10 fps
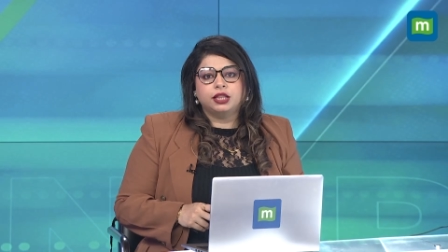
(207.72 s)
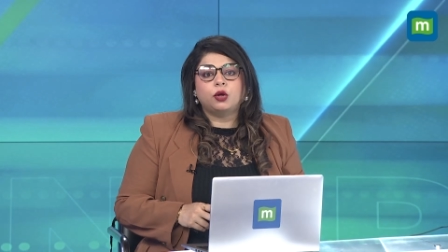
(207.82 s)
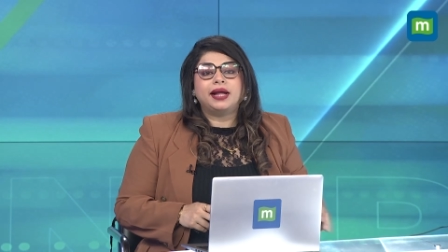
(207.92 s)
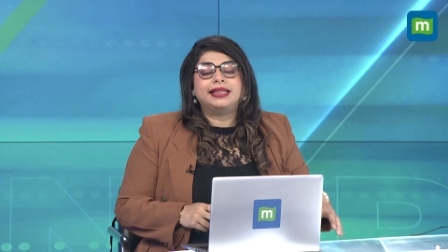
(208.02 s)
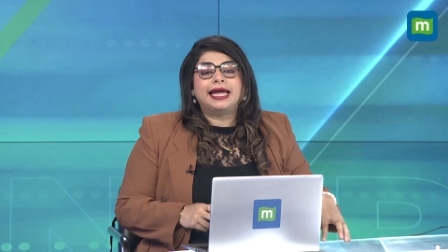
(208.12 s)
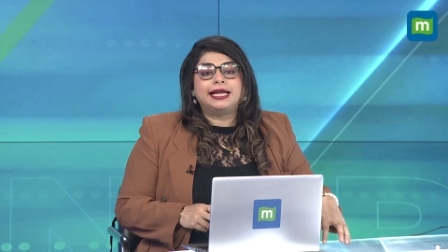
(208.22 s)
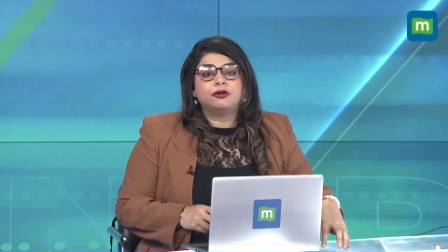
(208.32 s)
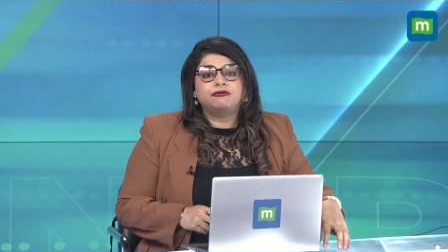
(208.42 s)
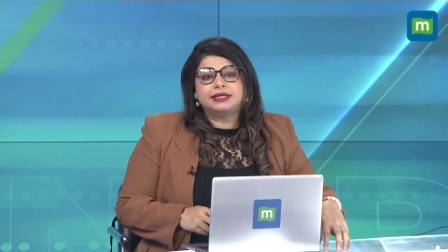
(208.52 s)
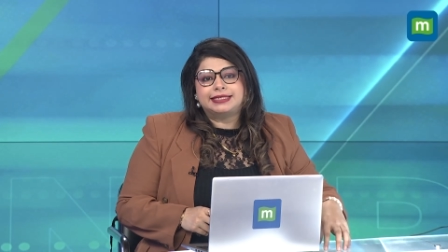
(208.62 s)
Now, at the end
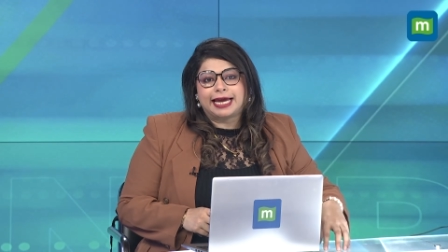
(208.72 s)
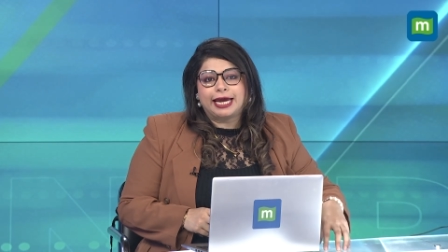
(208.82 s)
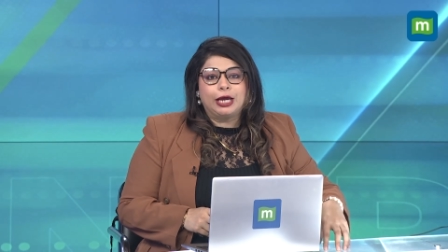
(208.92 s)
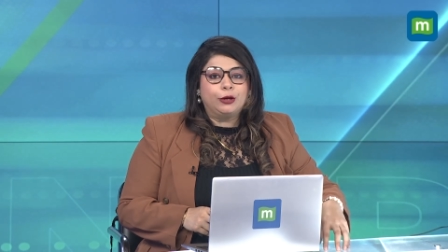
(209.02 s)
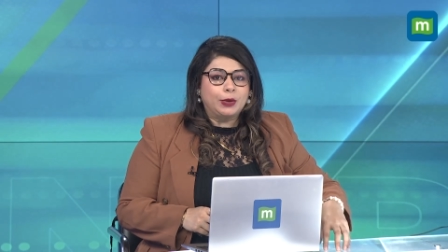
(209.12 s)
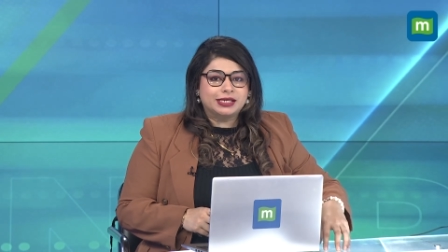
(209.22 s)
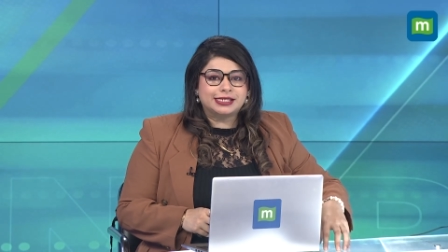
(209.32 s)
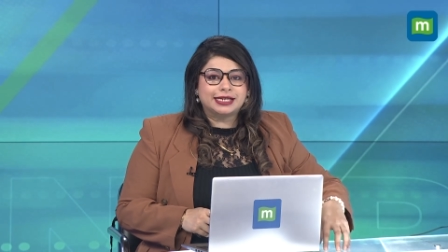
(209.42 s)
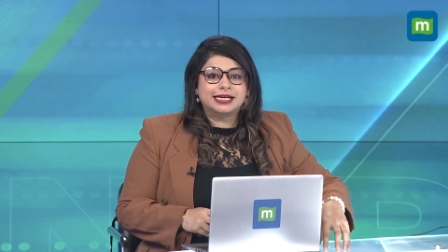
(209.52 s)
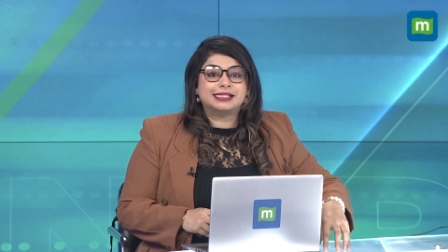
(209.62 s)
of the day,
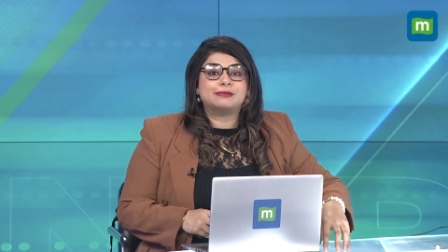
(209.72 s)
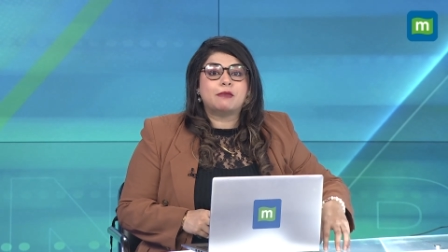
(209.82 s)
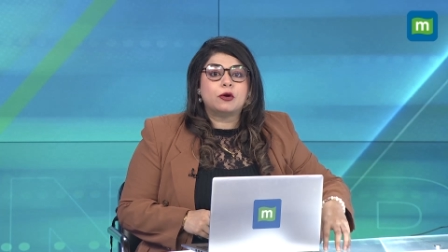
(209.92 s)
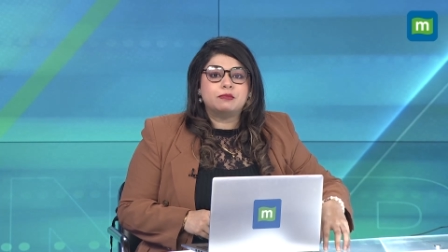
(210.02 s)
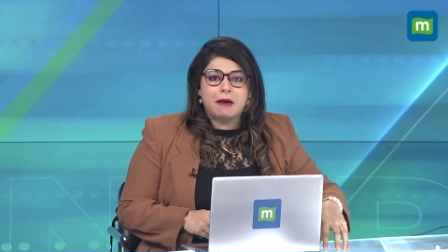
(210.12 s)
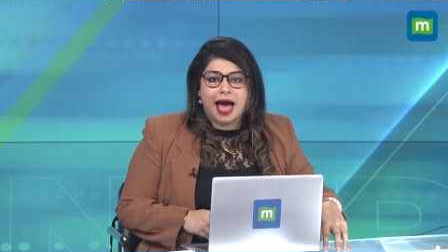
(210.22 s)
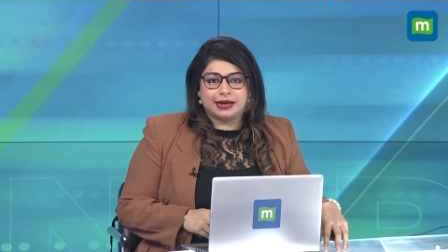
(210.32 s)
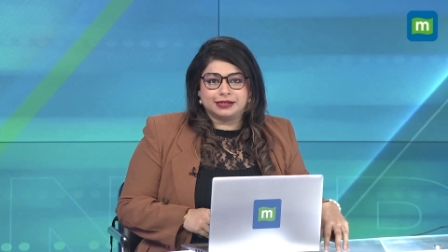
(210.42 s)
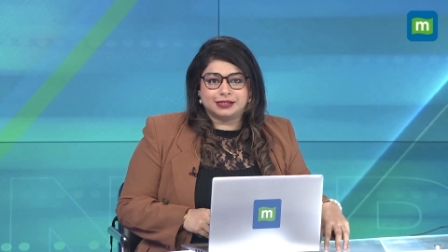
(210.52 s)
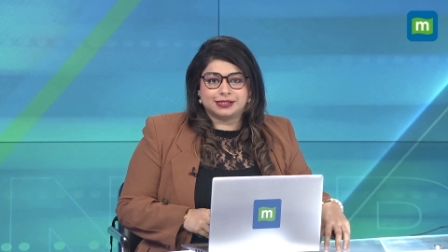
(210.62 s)
investing is about
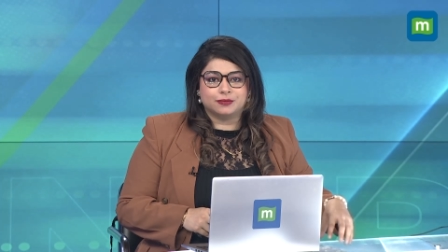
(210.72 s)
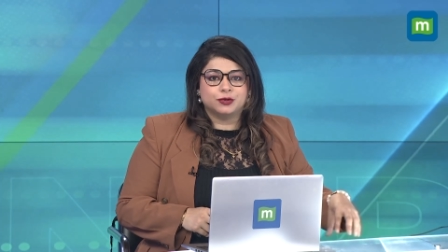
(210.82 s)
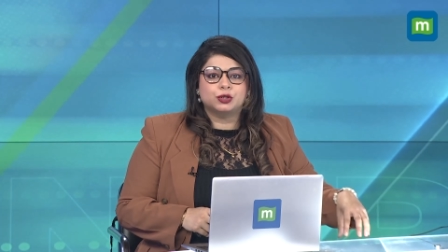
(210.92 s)
balance.